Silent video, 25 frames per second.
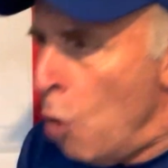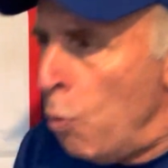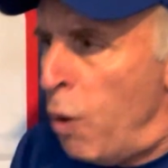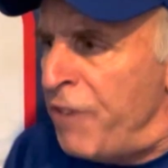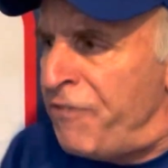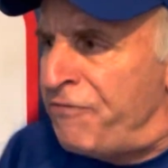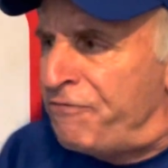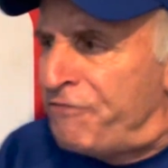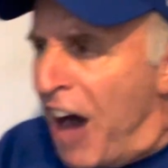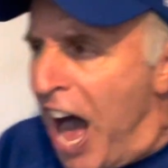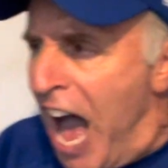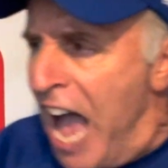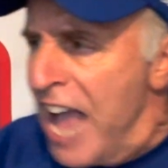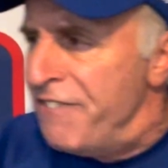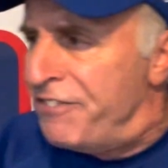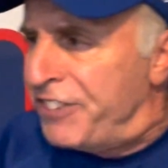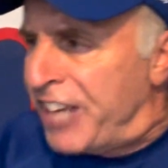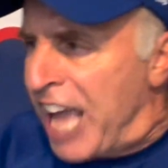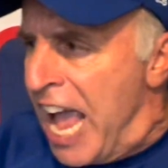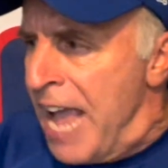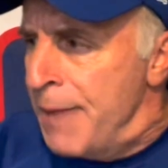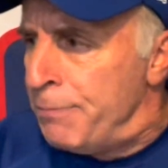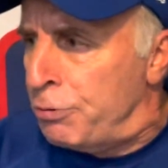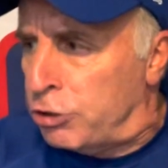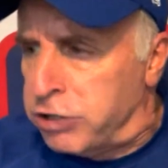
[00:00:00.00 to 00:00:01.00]
with five
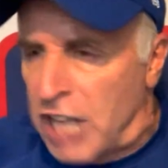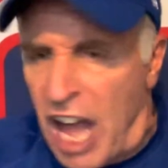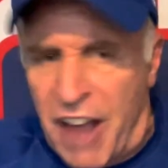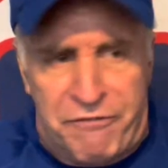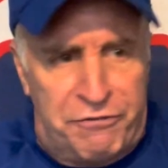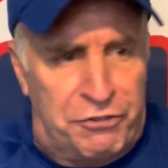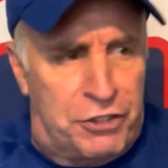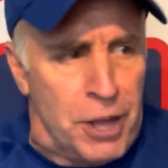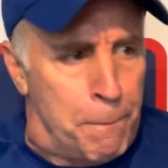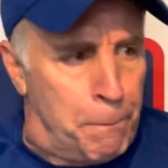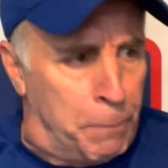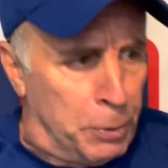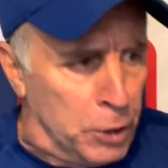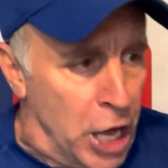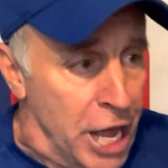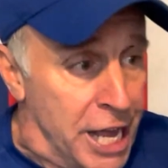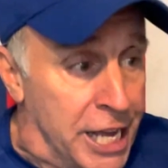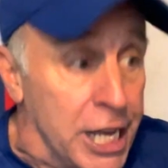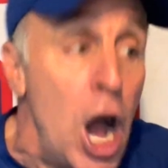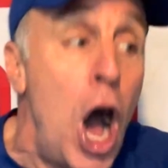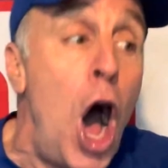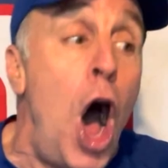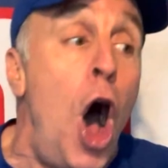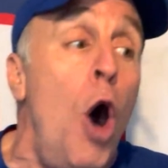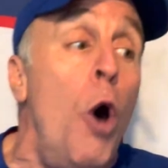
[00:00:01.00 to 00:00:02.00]
games left to
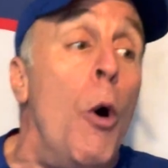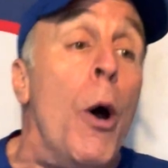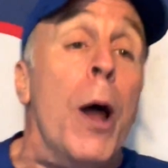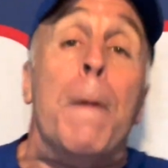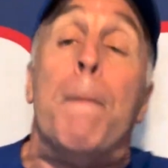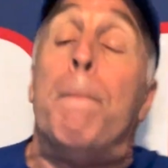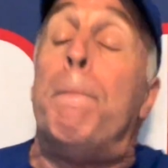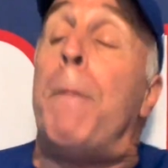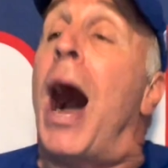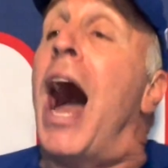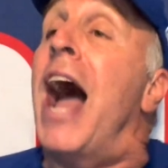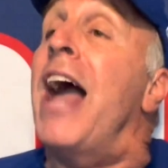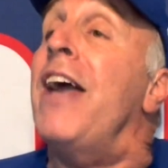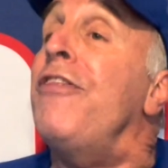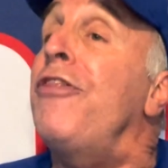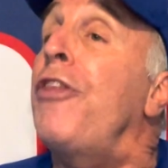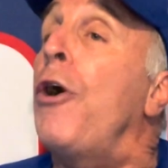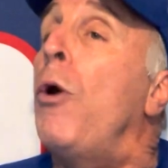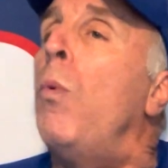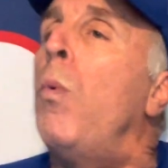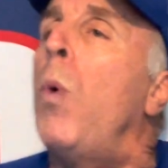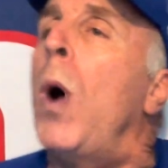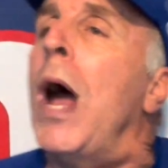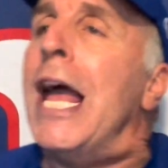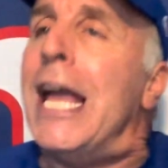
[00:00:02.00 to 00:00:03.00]
play. Oh, and by
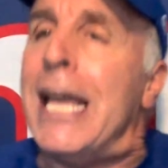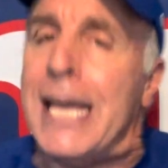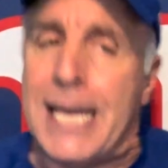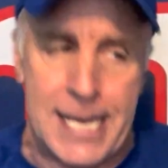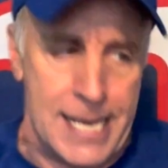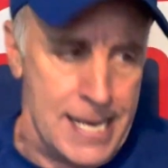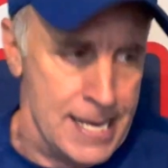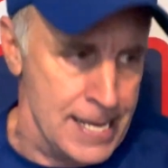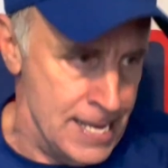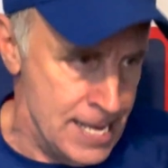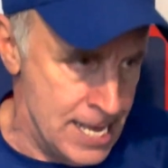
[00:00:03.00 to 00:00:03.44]
the way,